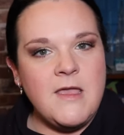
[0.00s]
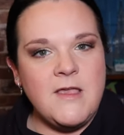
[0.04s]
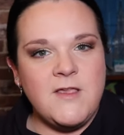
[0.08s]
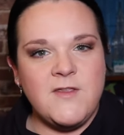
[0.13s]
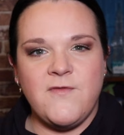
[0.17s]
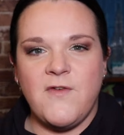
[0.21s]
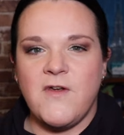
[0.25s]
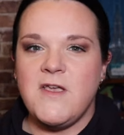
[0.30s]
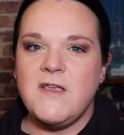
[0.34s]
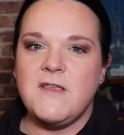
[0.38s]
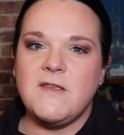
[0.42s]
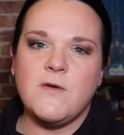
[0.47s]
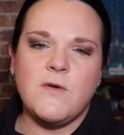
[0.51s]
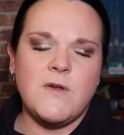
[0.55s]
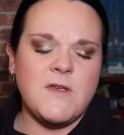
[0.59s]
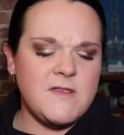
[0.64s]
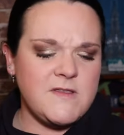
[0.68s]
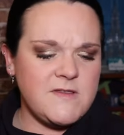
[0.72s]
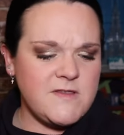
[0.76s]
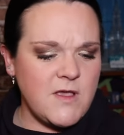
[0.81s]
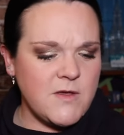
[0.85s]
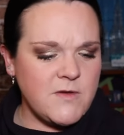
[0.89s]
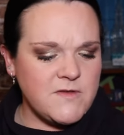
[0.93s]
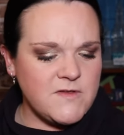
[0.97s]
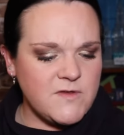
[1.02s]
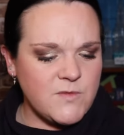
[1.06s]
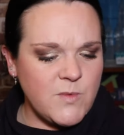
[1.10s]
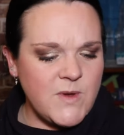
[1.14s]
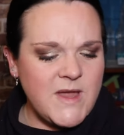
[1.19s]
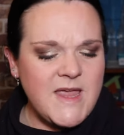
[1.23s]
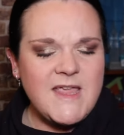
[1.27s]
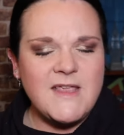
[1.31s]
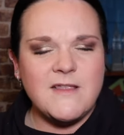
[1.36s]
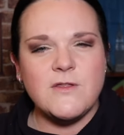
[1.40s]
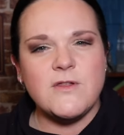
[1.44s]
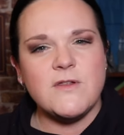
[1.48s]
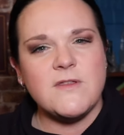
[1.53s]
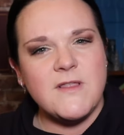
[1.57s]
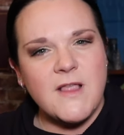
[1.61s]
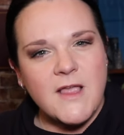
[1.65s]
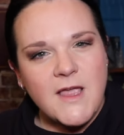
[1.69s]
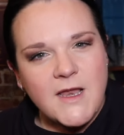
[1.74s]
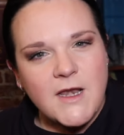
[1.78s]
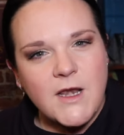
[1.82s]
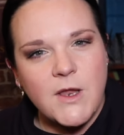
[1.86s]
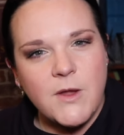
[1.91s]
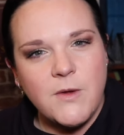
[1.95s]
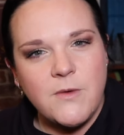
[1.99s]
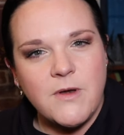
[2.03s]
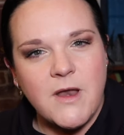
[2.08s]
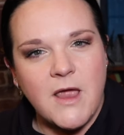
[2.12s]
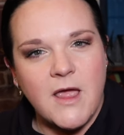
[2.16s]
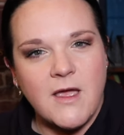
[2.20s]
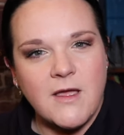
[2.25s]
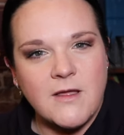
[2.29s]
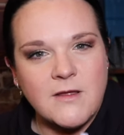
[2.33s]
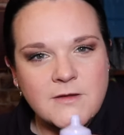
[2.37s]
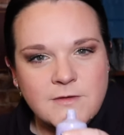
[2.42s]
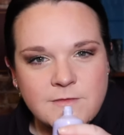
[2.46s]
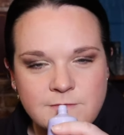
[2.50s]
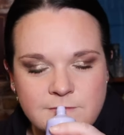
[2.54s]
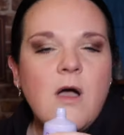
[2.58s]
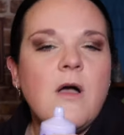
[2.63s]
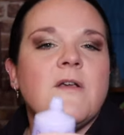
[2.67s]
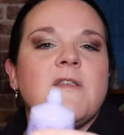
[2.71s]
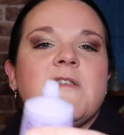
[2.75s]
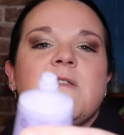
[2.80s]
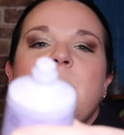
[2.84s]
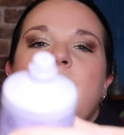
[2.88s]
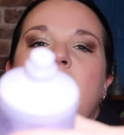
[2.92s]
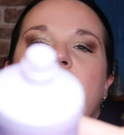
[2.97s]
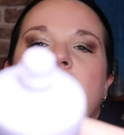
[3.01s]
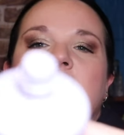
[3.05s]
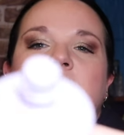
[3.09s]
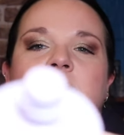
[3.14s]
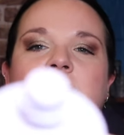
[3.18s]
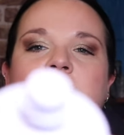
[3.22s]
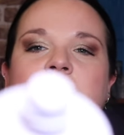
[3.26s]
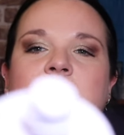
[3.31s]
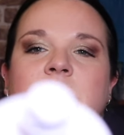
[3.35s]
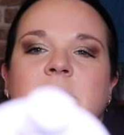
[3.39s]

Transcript: It's very, oh, it's so sweet, just like Luna. Oh, smell.